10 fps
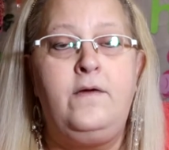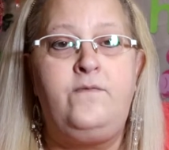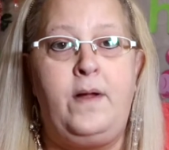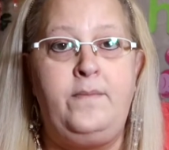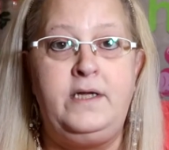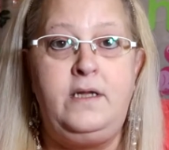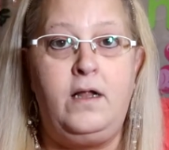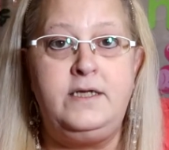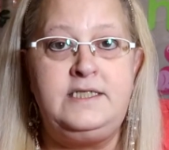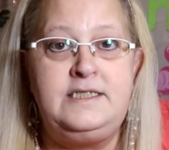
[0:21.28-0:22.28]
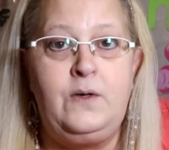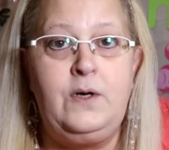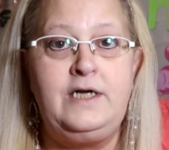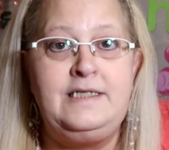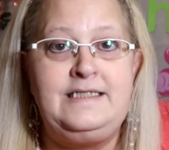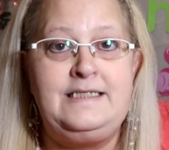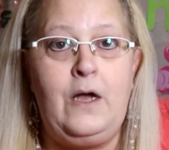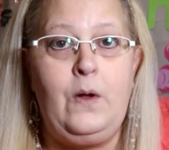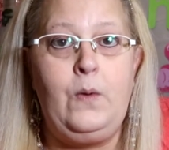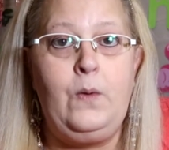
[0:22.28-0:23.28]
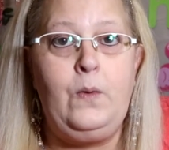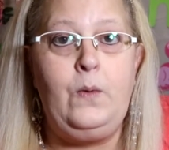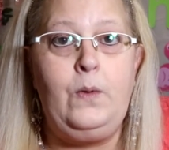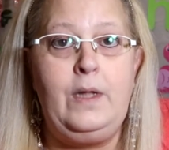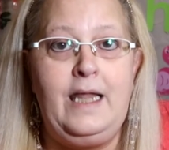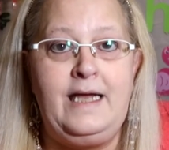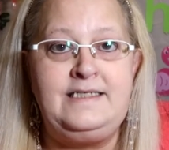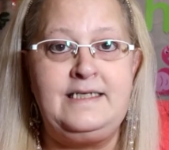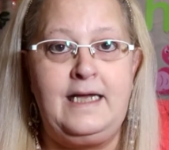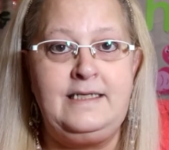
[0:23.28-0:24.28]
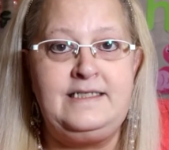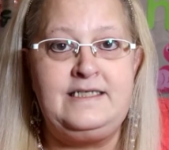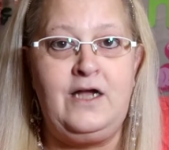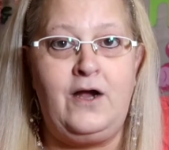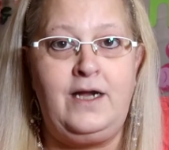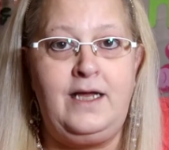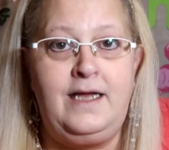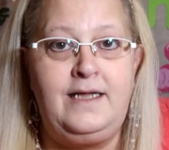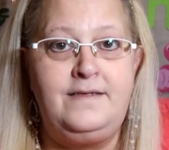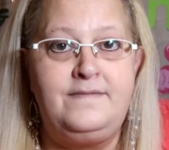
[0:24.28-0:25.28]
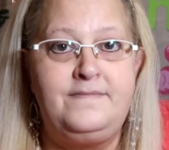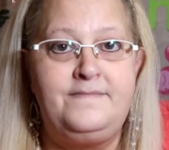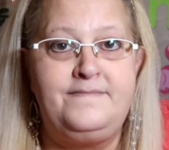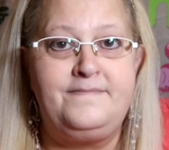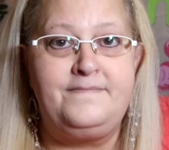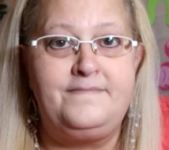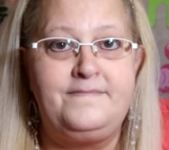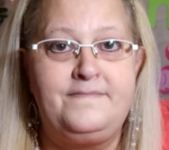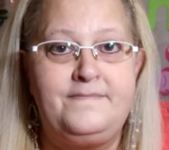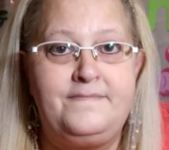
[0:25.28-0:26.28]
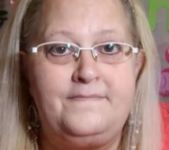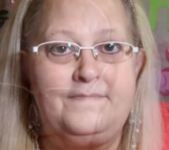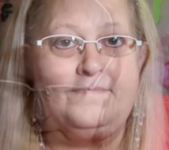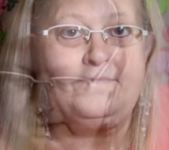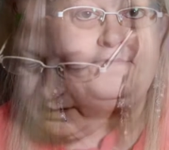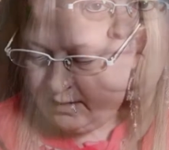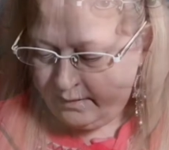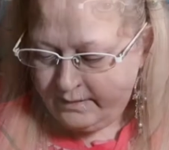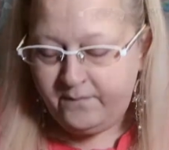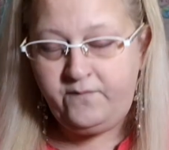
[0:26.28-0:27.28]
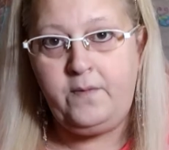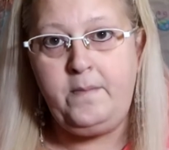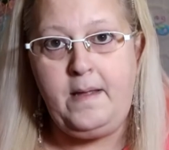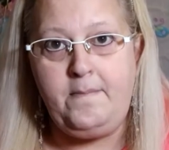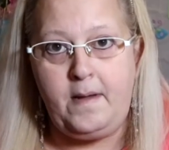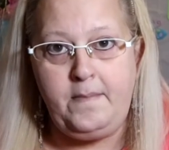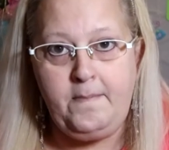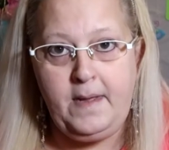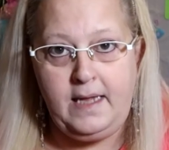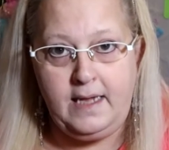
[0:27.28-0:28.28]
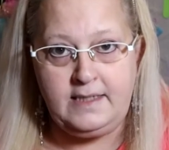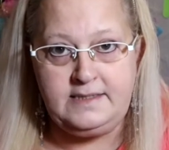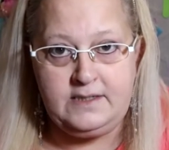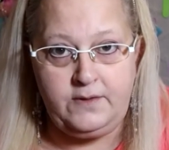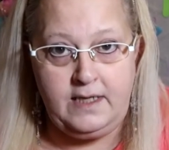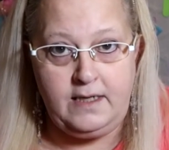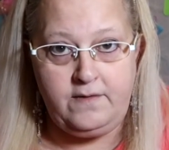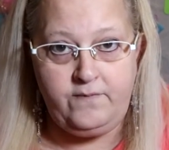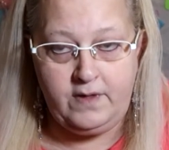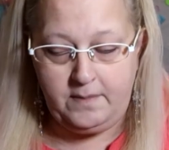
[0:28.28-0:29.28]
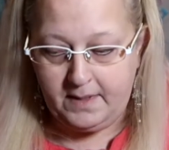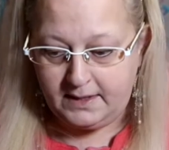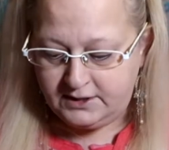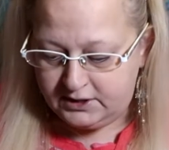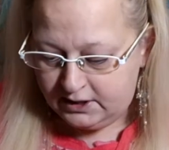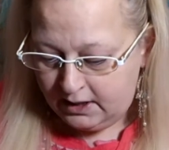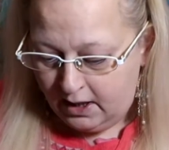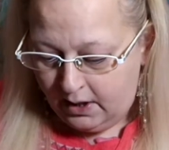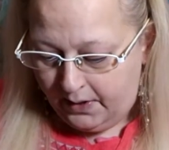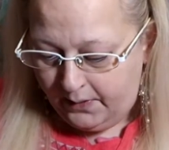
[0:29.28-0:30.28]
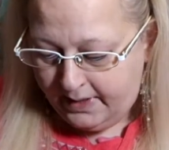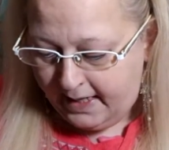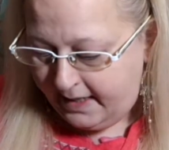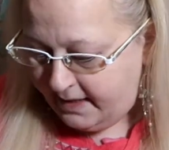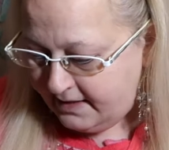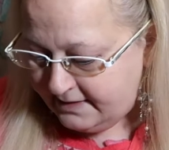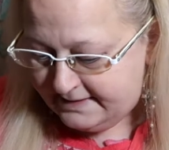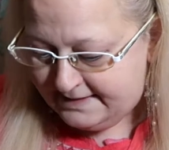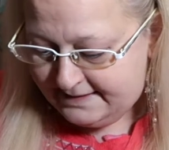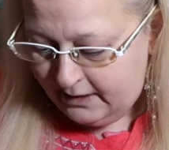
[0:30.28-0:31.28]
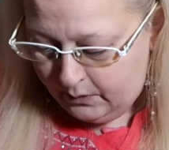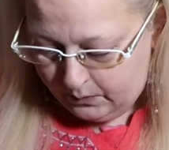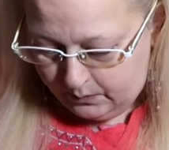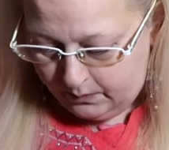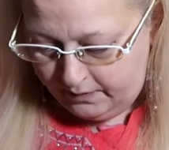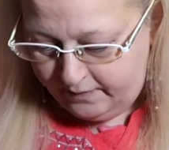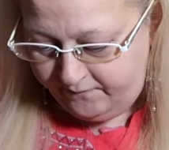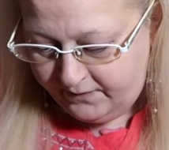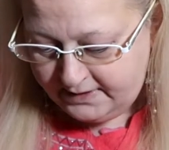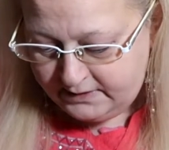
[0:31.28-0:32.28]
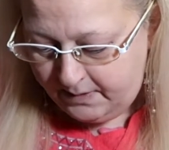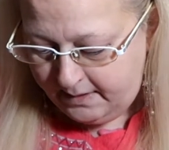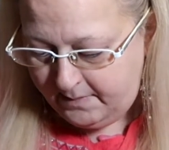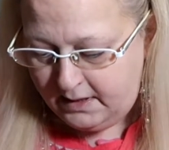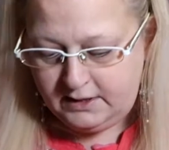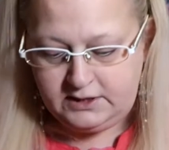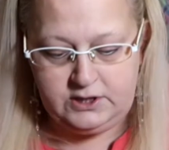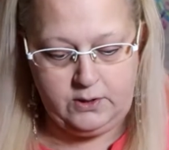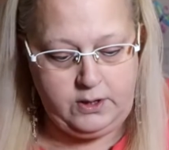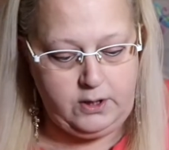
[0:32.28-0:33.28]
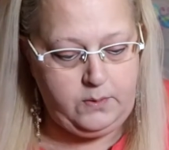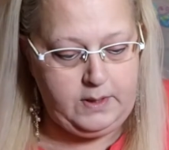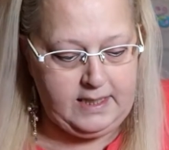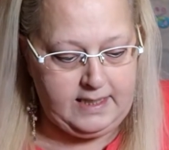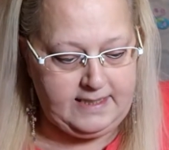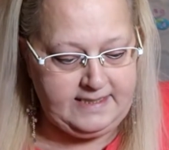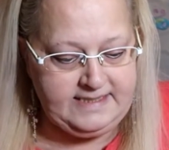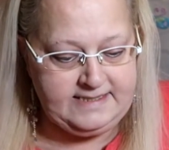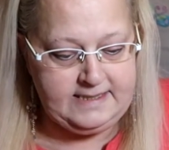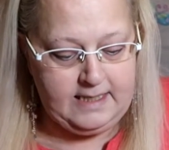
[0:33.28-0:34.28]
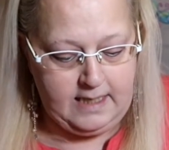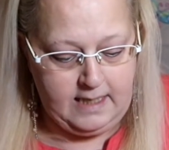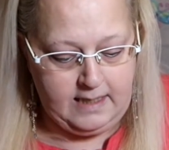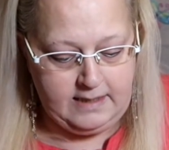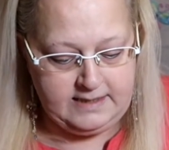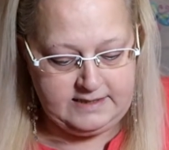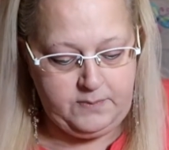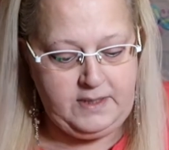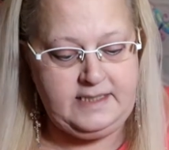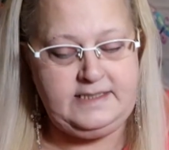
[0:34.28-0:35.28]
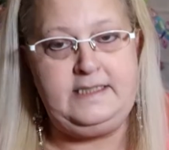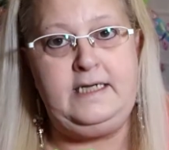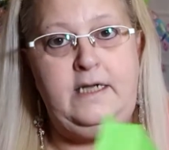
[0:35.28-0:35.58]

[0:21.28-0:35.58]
from the dollar store, so let's get started. And I got them from my mom and my aunt, so thank you very much. Okay, so the first one I'm going to show you is, this one is the